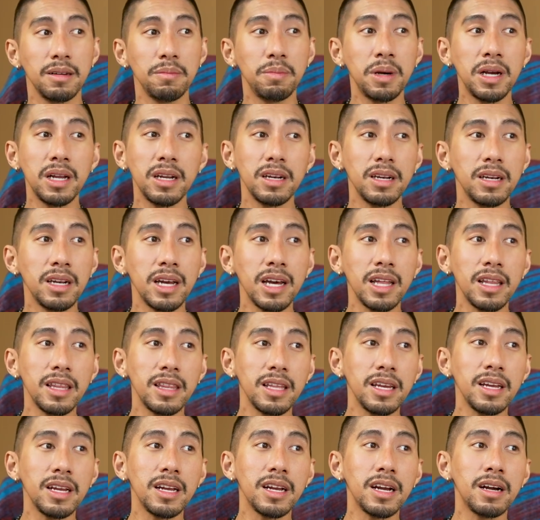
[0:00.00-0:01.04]
But
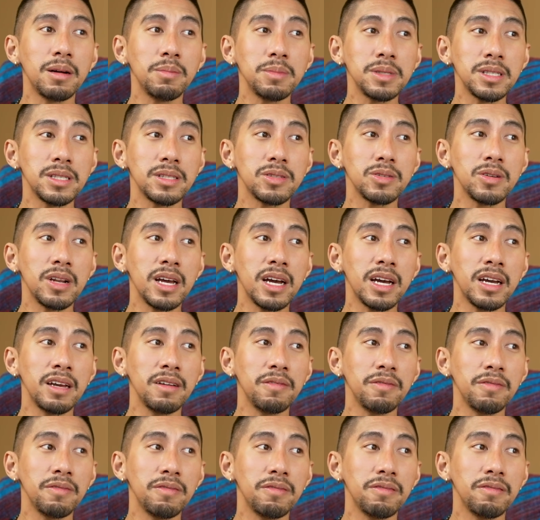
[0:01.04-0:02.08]
nothing comes to
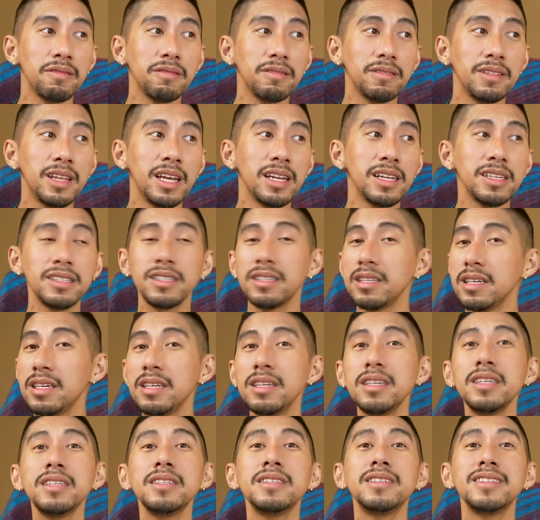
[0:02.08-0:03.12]
life that is
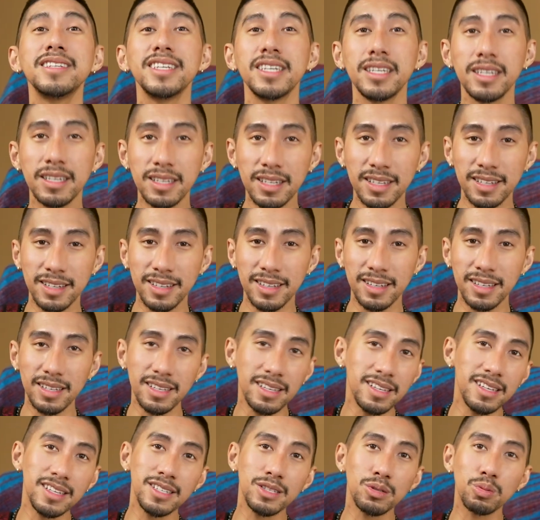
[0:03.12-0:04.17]
easy
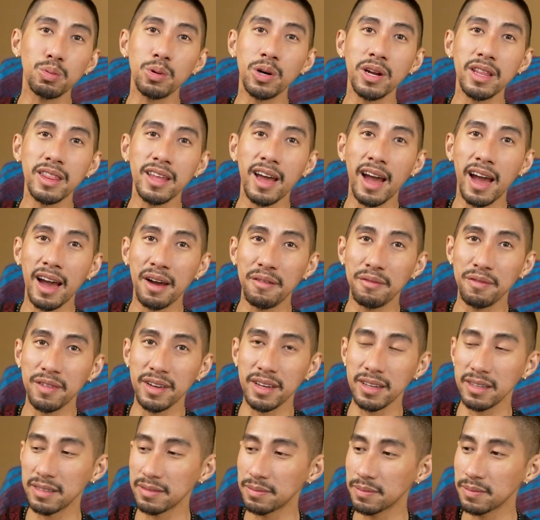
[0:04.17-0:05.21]
is worth
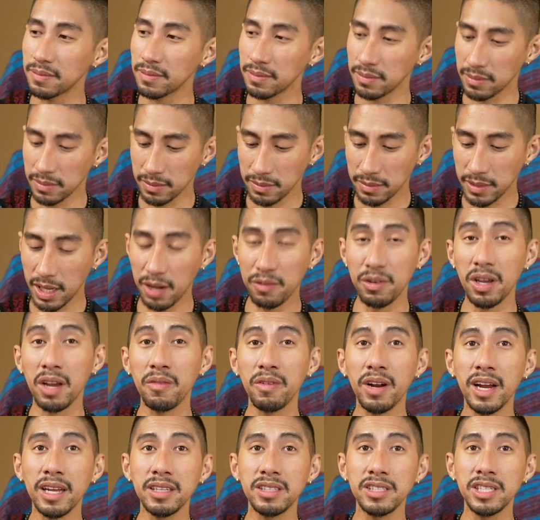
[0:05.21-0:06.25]
having. Have you
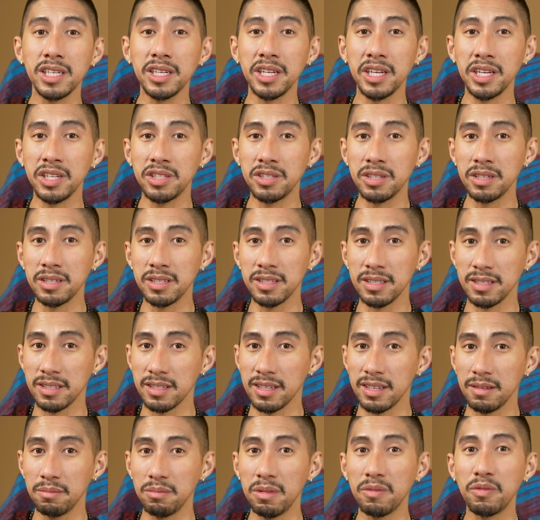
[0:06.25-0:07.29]
ever had teenagers
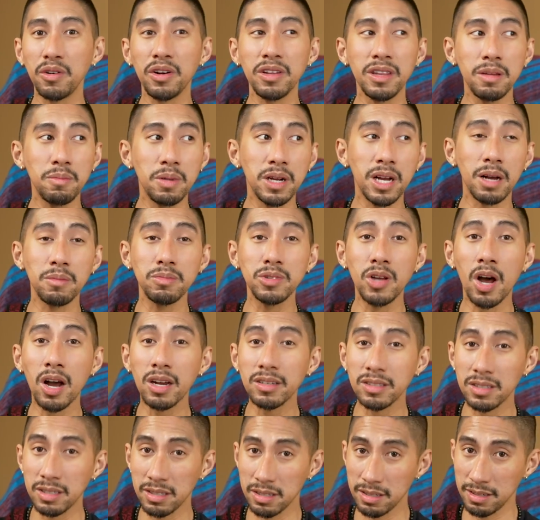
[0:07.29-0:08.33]
before they become
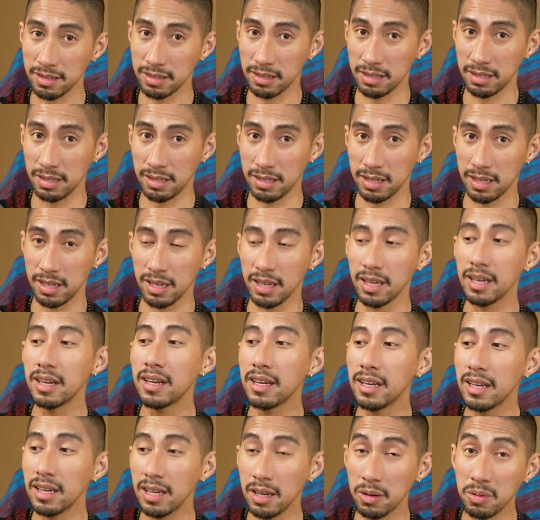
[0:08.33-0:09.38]
doctors?
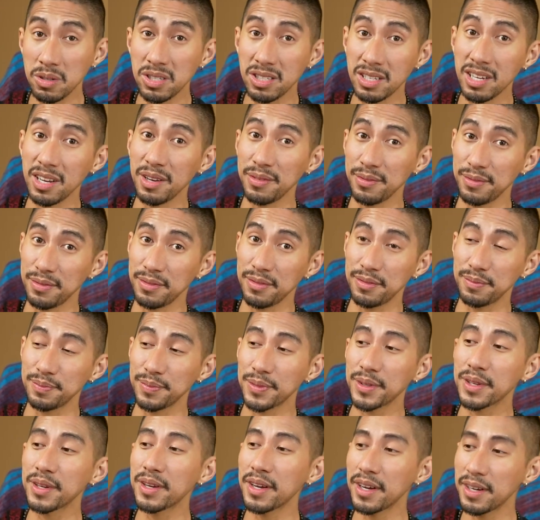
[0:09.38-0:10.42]
It was tough.
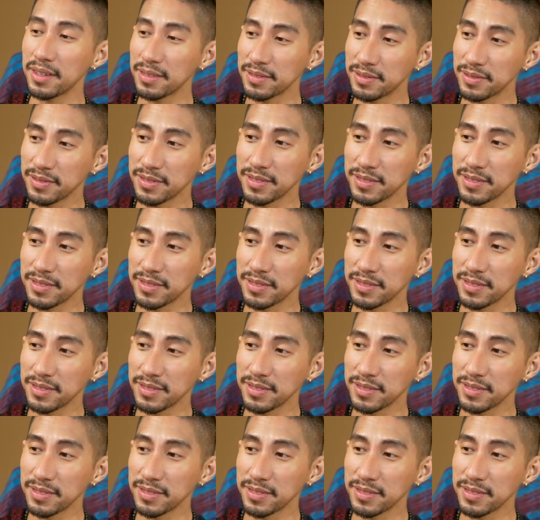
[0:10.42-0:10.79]
Okay.